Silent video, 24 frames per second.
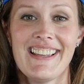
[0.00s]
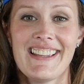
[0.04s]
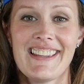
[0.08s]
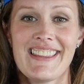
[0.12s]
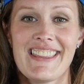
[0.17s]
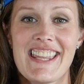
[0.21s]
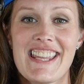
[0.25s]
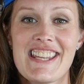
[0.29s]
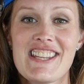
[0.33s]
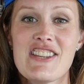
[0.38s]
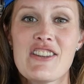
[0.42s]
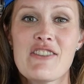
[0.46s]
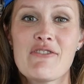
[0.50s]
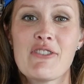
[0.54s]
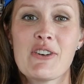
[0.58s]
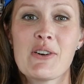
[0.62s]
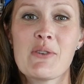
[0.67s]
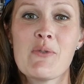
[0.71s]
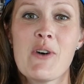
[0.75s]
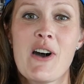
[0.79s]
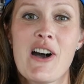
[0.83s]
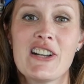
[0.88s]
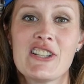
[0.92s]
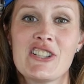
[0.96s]
Thank you for
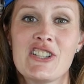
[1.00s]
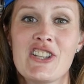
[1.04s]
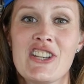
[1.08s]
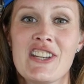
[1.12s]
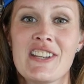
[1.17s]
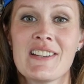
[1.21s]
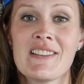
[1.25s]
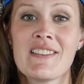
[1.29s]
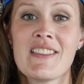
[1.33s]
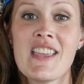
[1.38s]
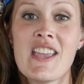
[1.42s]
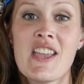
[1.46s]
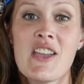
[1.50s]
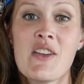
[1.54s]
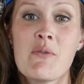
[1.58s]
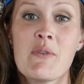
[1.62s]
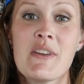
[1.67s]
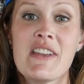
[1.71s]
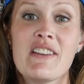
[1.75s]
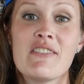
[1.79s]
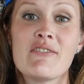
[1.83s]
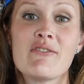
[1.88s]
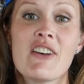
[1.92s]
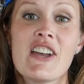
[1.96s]
watching. We
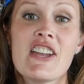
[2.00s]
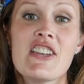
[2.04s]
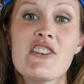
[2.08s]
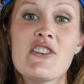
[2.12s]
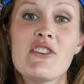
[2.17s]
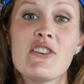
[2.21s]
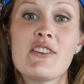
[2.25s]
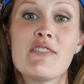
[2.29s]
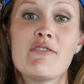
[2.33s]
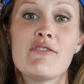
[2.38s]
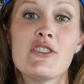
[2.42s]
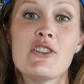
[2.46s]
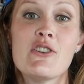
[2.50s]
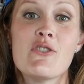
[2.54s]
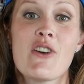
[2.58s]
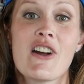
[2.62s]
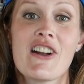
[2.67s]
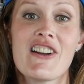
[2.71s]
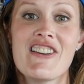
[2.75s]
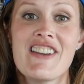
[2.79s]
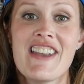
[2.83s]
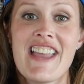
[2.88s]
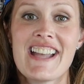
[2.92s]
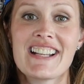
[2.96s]
invite you to view our
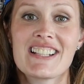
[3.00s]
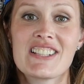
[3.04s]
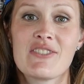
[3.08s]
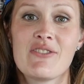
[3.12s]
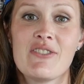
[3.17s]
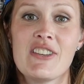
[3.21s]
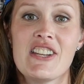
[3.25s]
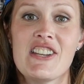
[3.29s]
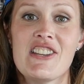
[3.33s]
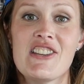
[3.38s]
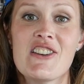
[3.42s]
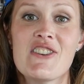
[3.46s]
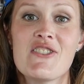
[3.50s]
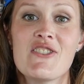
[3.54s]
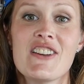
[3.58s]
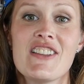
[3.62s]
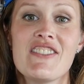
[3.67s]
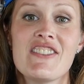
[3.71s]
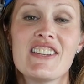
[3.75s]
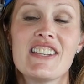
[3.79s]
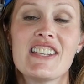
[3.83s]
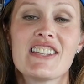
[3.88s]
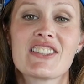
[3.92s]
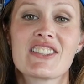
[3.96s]
next video in
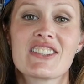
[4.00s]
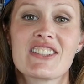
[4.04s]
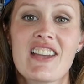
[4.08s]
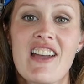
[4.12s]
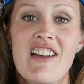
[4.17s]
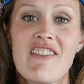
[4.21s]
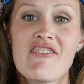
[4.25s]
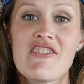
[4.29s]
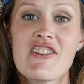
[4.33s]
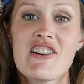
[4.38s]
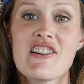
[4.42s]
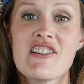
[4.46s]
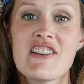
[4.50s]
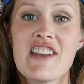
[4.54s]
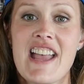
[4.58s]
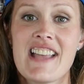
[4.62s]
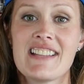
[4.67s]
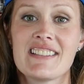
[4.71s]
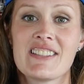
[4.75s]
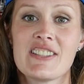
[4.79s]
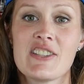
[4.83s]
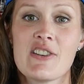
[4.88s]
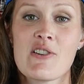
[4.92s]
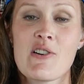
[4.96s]
the Discover
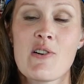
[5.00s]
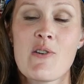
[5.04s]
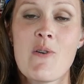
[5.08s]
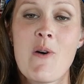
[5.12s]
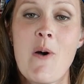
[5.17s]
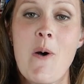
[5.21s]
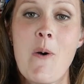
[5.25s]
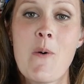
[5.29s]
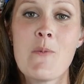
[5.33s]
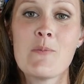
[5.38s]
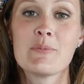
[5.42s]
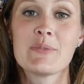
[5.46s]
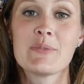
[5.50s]
Net Zero Home